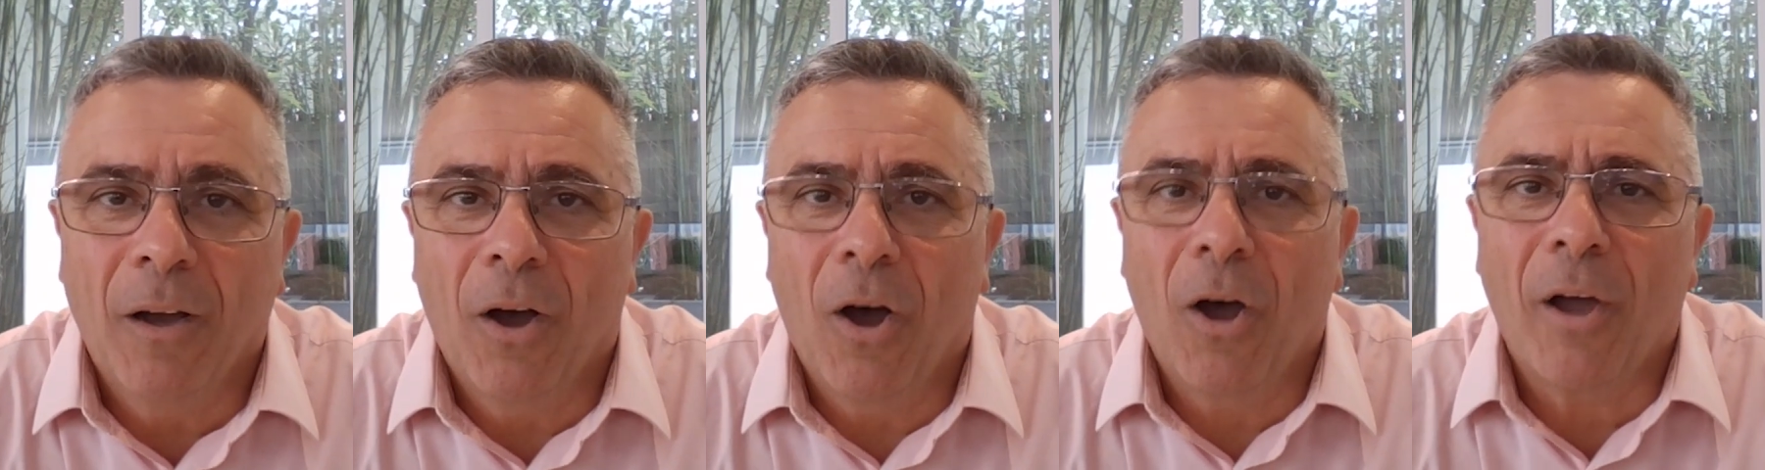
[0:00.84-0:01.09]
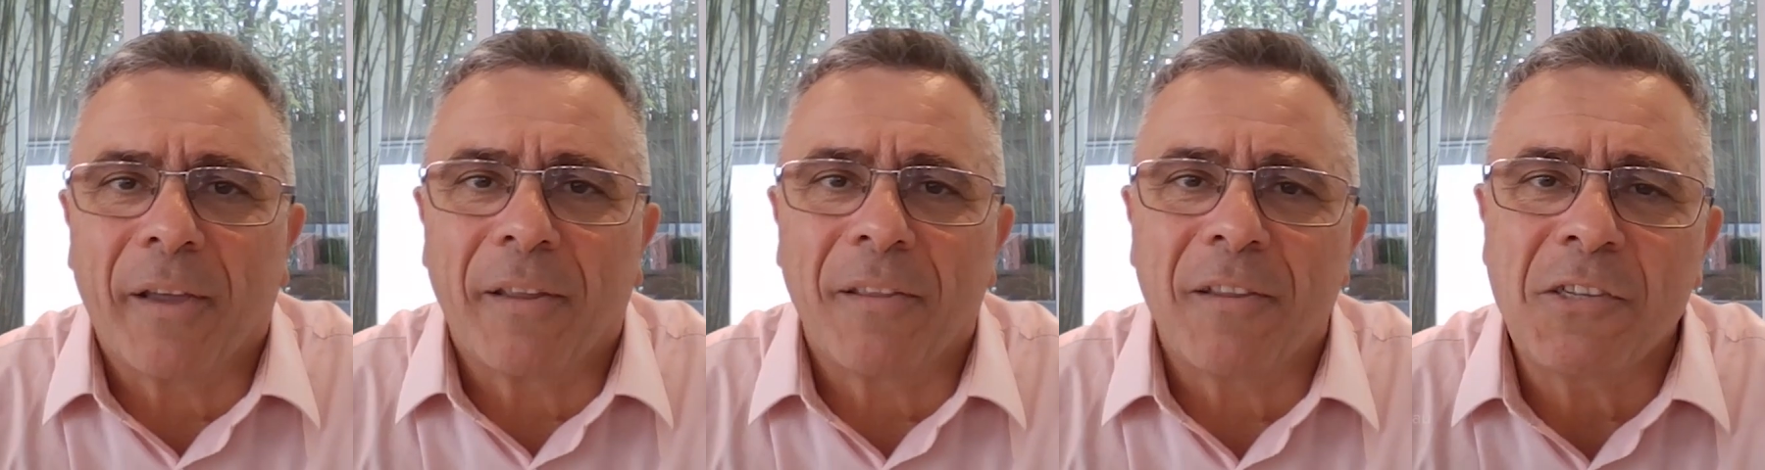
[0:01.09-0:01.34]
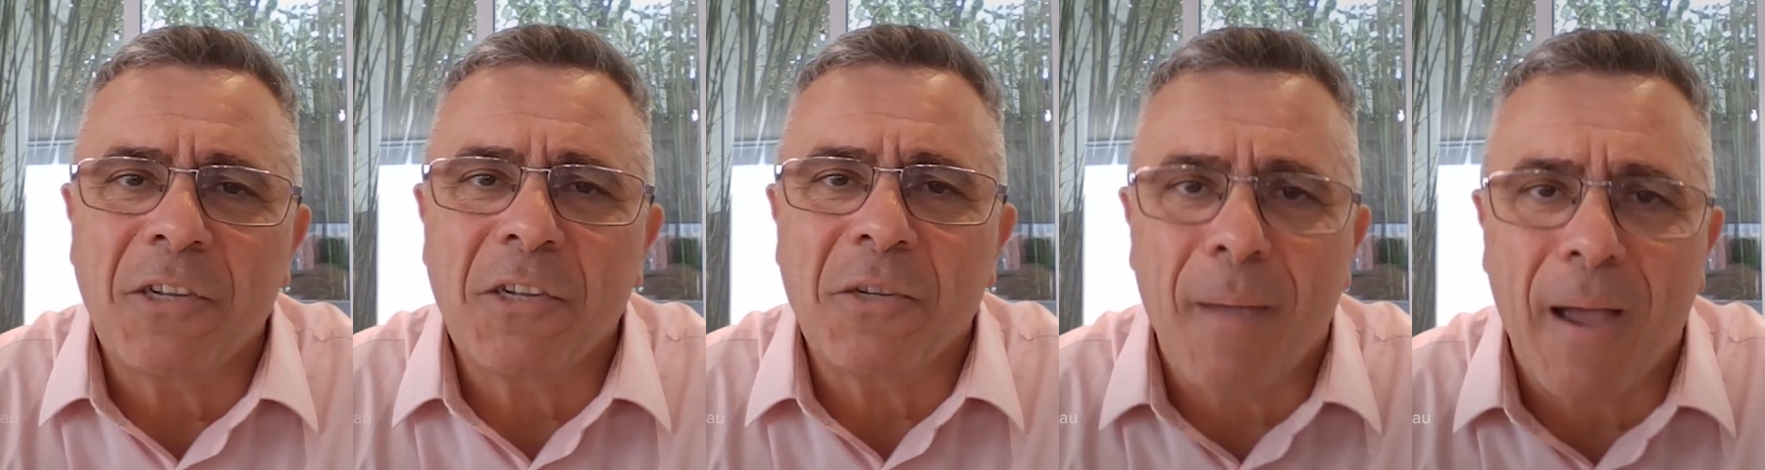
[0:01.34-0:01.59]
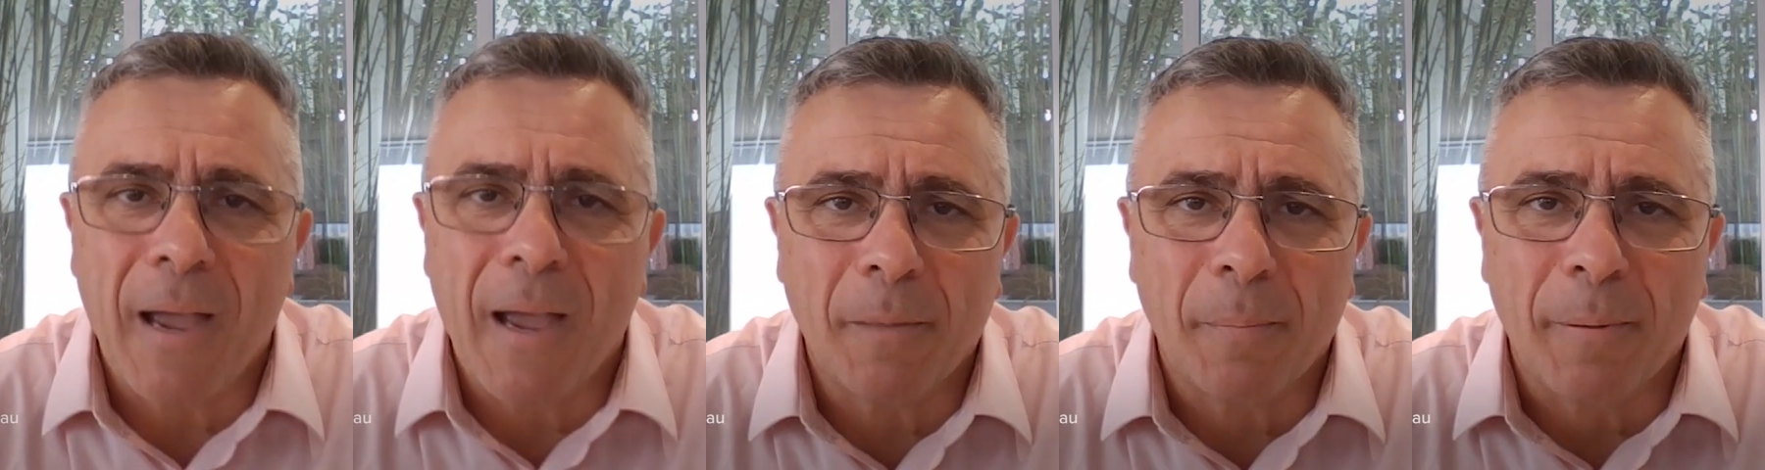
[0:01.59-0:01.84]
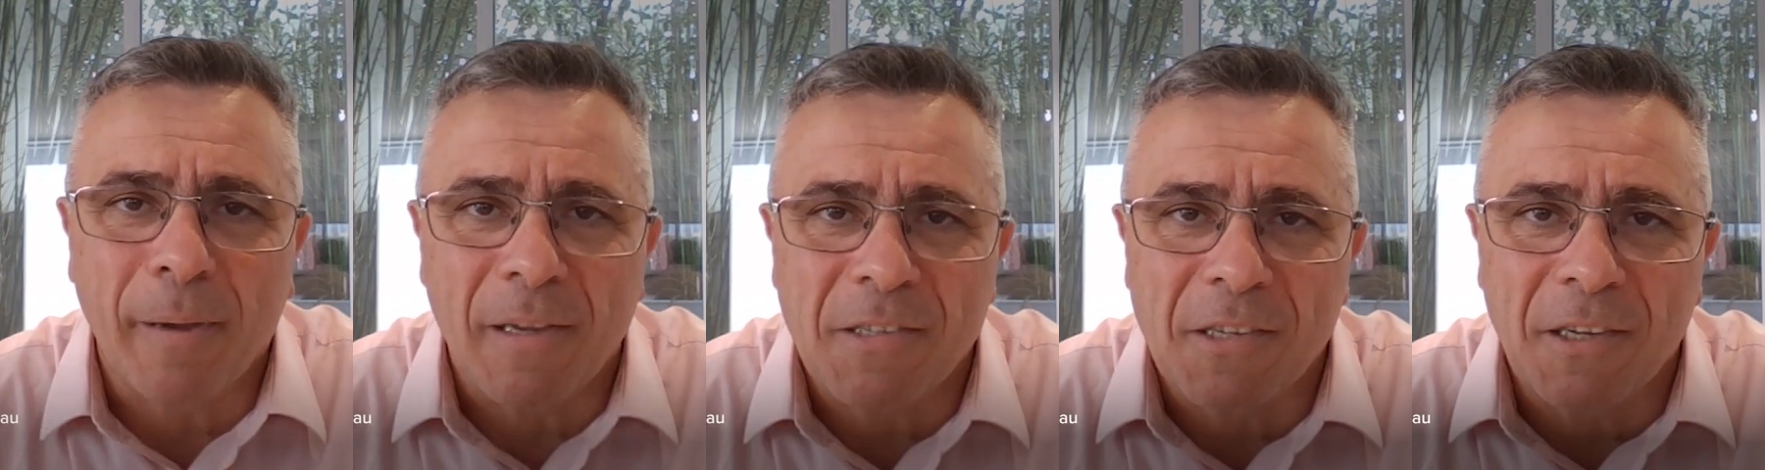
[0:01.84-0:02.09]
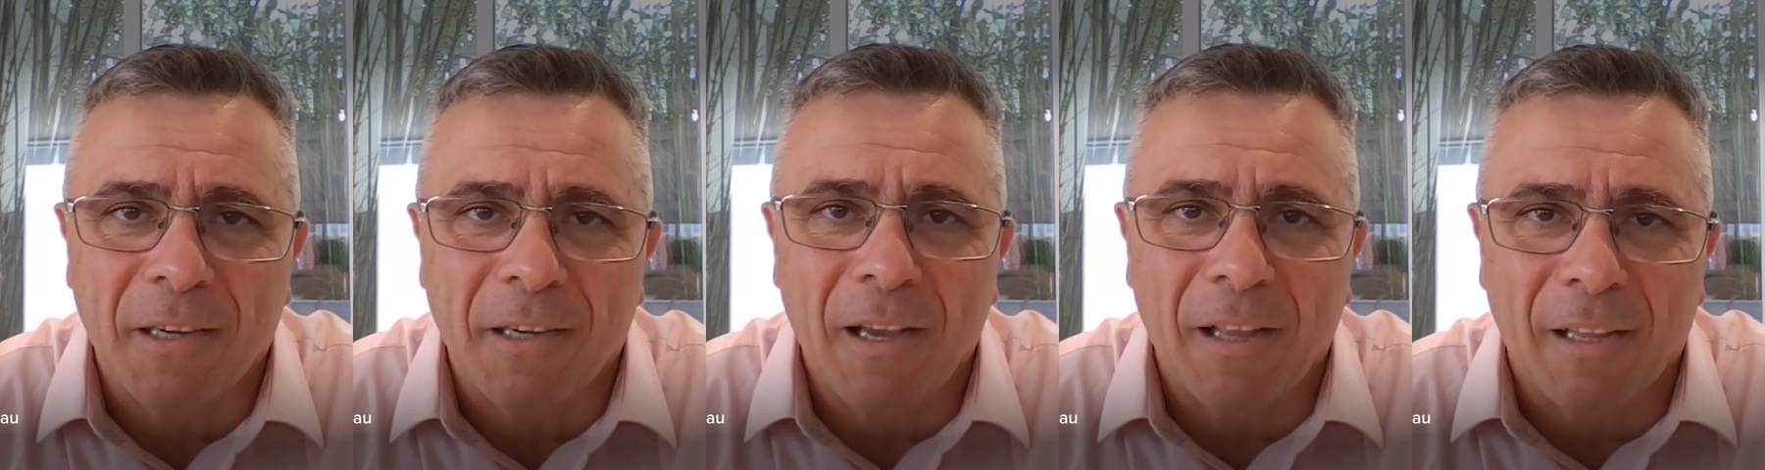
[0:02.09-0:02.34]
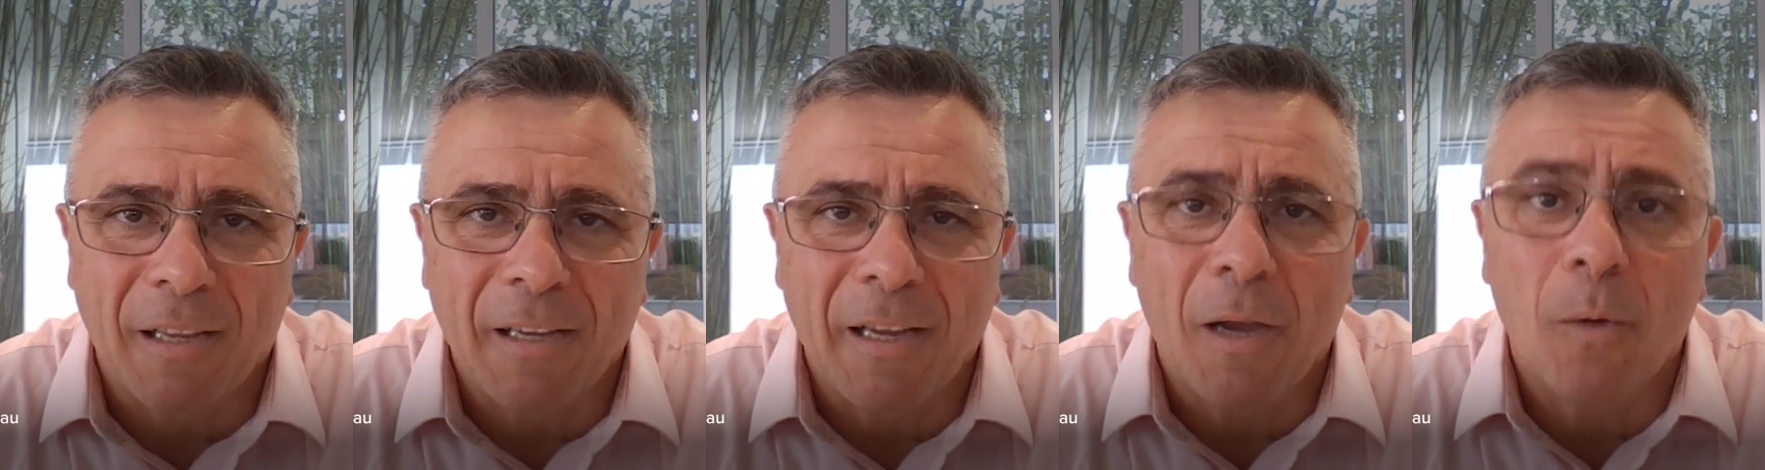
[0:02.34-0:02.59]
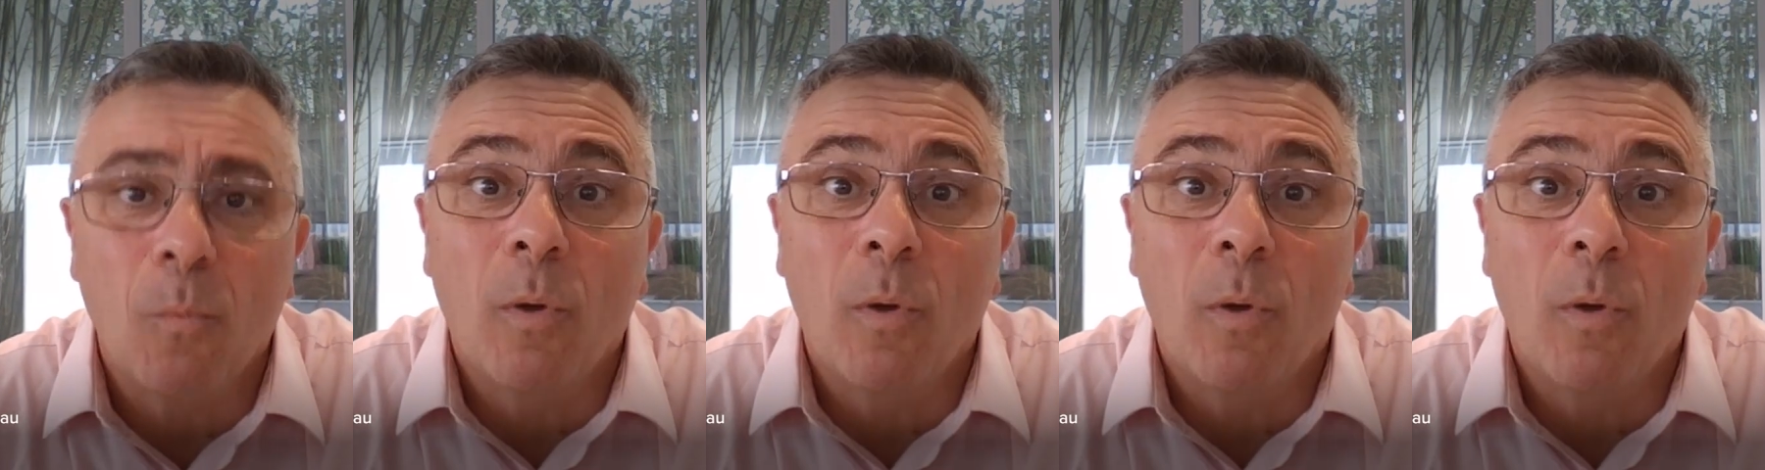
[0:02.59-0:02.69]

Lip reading: Hi, this is Mark Pizzacalla